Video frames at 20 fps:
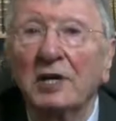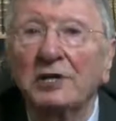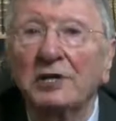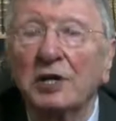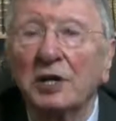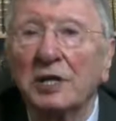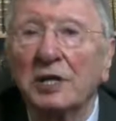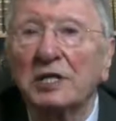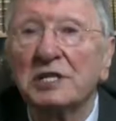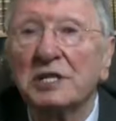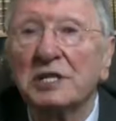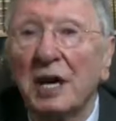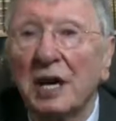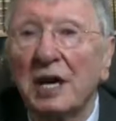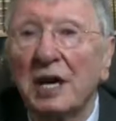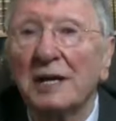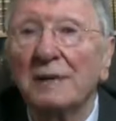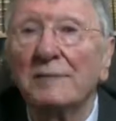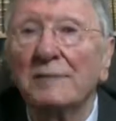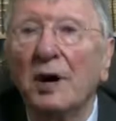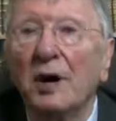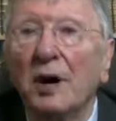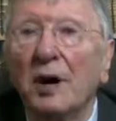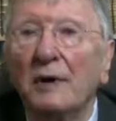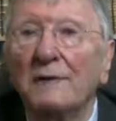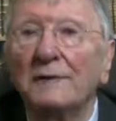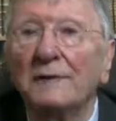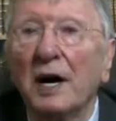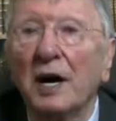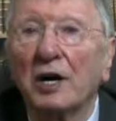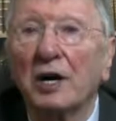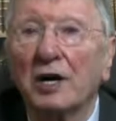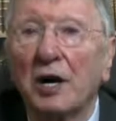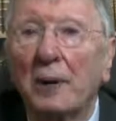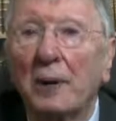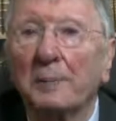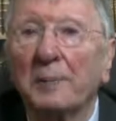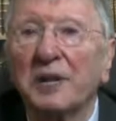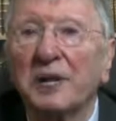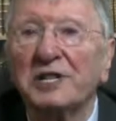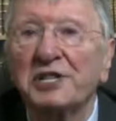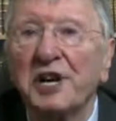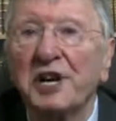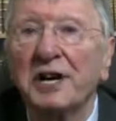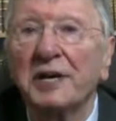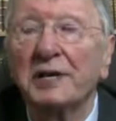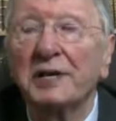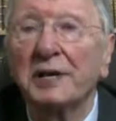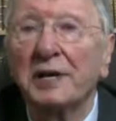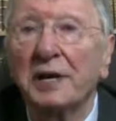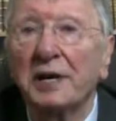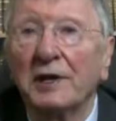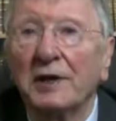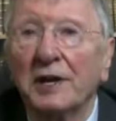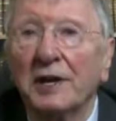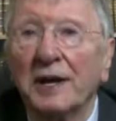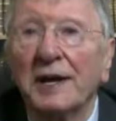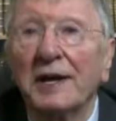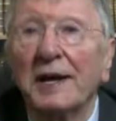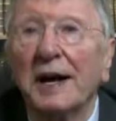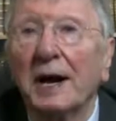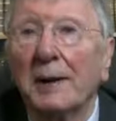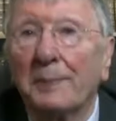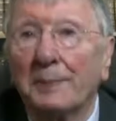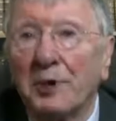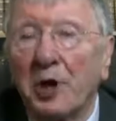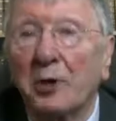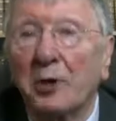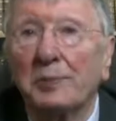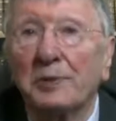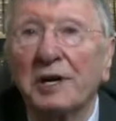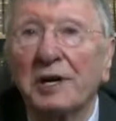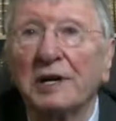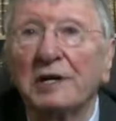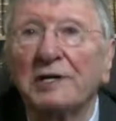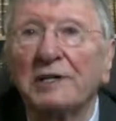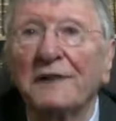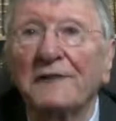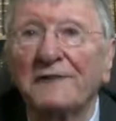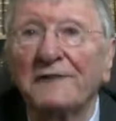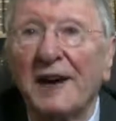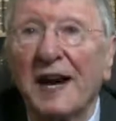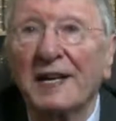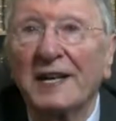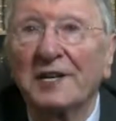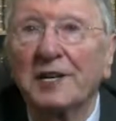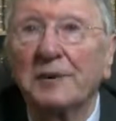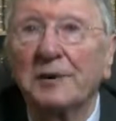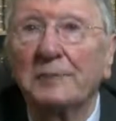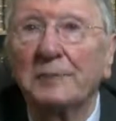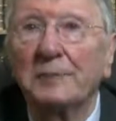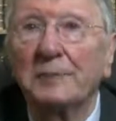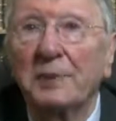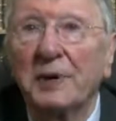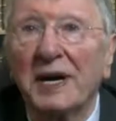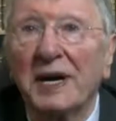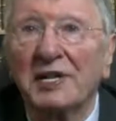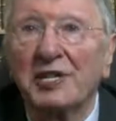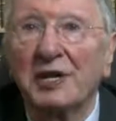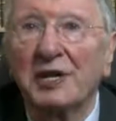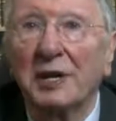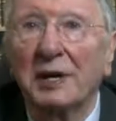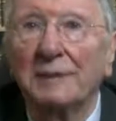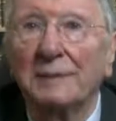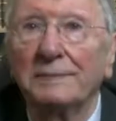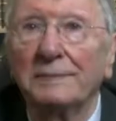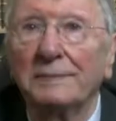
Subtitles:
to the time of accomplishing the appropriate vacuum pressure.